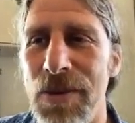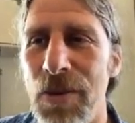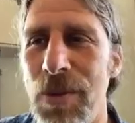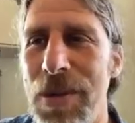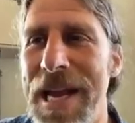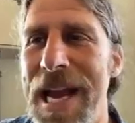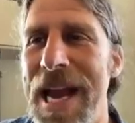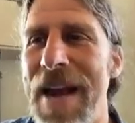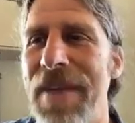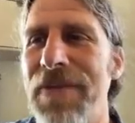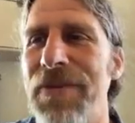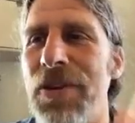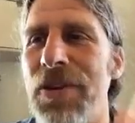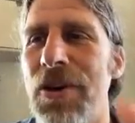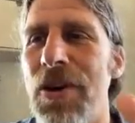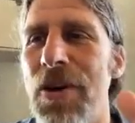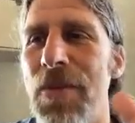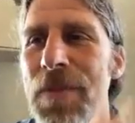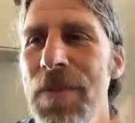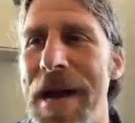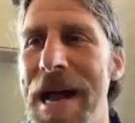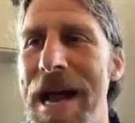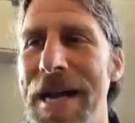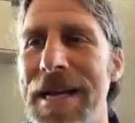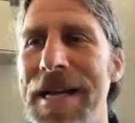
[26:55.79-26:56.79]
So we have to go
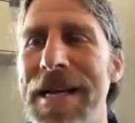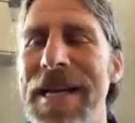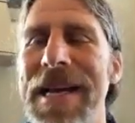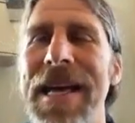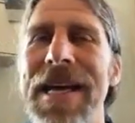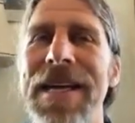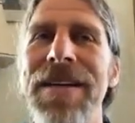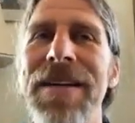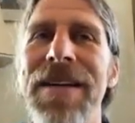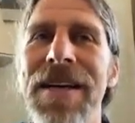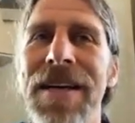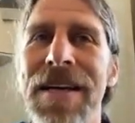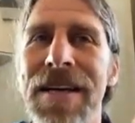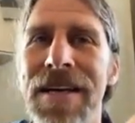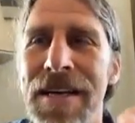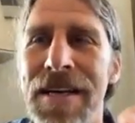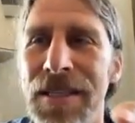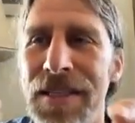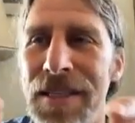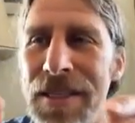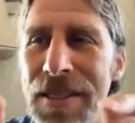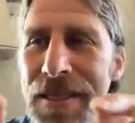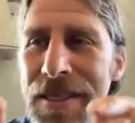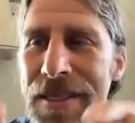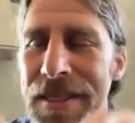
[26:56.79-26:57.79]
back again
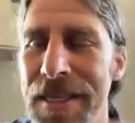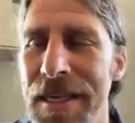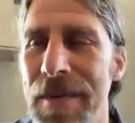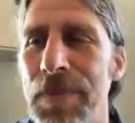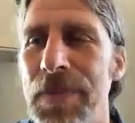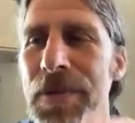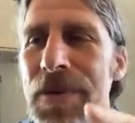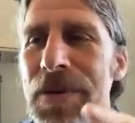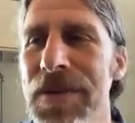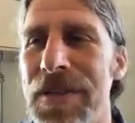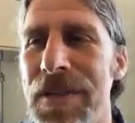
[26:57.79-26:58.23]
to simple